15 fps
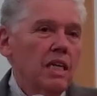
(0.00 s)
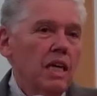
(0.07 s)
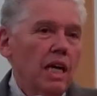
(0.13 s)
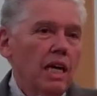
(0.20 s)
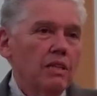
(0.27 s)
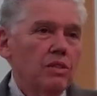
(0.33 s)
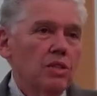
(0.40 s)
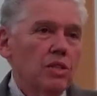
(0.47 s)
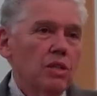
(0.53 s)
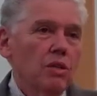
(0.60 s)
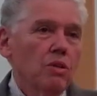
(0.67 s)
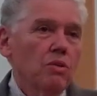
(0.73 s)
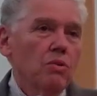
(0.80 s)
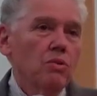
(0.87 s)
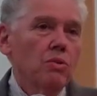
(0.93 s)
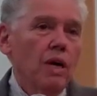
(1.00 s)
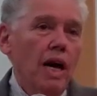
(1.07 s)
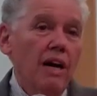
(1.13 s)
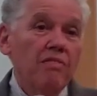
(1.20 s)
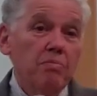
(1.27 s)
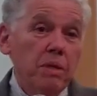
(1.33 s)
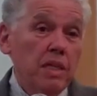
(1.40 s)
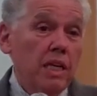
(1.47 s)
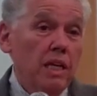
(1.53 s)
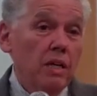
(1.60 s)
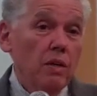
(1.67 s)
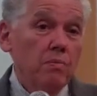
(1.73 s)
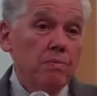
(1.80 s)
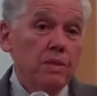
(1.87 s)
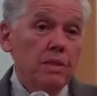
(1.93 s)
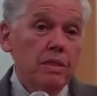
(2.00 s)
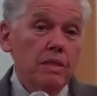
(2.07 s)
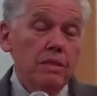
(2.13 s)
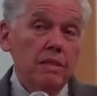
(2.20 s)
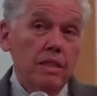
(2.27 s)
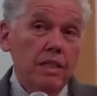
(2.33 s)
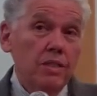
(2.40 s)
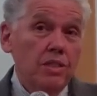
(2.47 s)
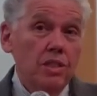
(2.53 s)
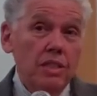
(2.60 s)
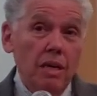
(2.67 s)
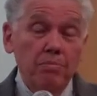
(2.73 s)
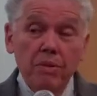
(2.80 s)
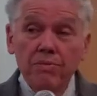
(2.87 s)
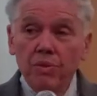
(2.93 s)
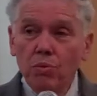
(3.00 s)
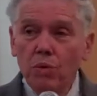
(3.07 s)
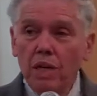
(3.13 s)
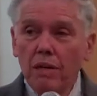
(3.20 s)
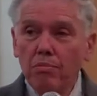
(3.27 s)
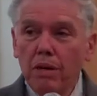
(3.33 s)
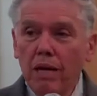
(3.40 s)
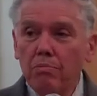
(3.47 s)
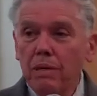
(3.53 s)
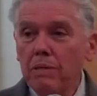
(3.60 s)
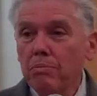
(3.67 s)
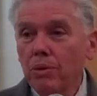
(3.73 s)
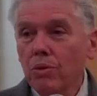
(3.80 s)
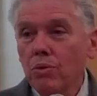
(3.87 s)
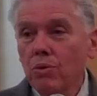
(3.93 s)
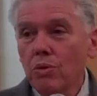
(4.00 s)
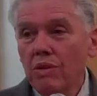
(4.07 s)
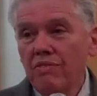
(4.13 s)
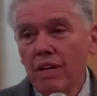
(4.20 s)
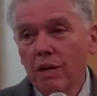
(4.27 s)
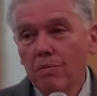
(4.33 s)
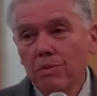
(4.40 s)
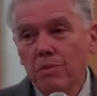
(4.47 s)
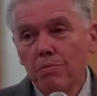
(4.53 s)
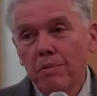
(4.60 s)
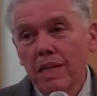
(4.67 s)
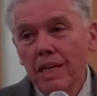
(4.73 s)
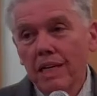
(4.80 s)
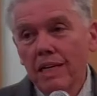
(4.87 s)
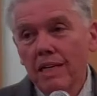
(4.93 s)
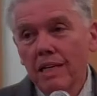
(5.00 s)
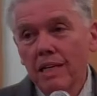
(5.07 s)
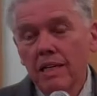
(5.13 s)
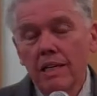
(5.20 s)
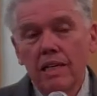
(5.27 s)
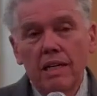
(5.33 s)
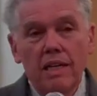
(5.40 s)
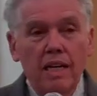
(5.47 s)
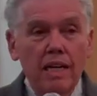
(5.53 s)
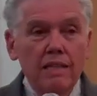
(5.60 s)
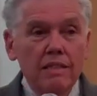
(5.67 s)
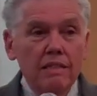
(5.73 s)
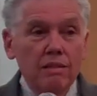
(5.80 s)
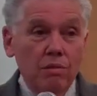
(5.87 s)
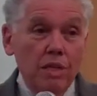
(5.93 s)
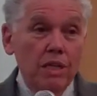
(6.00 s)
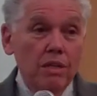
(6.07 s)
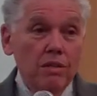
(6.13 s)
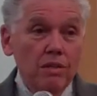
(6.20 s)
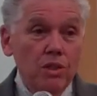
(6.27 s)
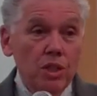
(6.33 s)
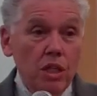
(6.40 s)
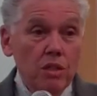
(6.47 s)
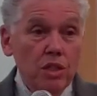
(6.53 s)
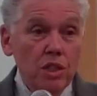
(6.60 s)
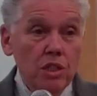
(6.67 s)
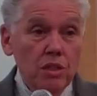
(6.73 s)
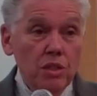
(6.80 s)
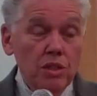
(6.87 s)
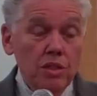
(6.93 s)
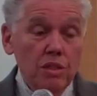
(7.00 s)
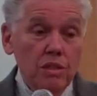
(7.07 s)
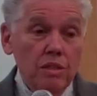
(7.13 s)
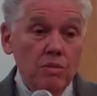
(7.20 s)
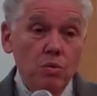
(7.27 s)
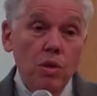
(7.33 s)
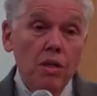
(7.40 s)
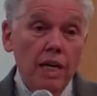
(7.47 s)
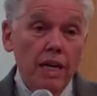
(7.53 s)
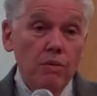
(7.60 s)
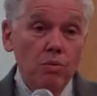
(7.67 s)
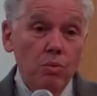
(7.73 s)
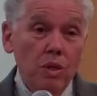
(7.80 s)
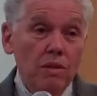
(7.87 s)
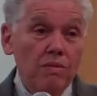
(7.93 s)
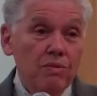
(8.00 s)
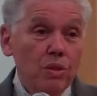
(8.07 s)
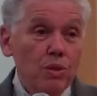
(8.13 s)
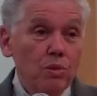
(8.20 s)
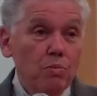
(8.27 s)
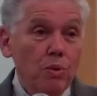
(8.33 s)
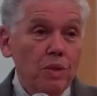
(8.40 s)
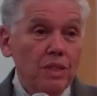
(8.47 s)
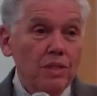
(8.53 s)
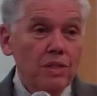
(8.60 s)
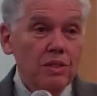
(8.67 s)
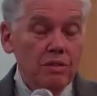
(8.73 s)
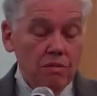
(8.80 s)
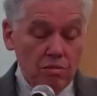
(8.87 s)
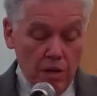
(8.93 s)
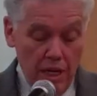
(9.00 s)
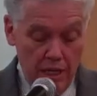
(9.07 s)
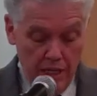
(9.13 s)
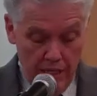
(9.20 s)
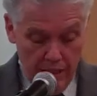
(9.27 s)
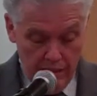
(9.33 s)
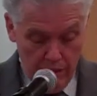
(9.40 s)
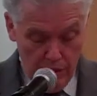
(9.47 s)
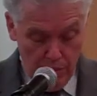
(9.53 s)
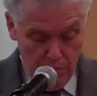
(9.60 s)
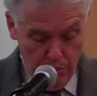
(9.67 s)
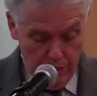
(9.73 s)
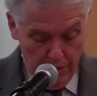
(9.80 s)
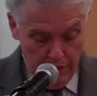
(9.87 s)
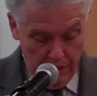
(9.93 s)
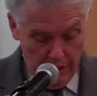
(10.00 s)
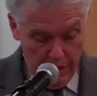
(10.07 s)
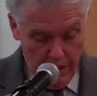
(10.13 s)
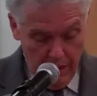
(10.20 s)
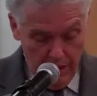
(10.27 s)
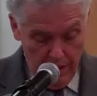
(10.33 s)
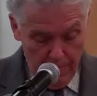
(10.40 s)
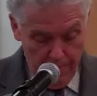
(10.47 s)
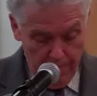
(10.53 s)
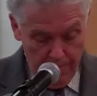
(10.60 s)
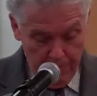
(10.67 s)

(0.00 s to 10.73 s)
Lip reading: And so I've been helped each step of the way by people who have helped me at critical junctures. We're at one of those points right at this point in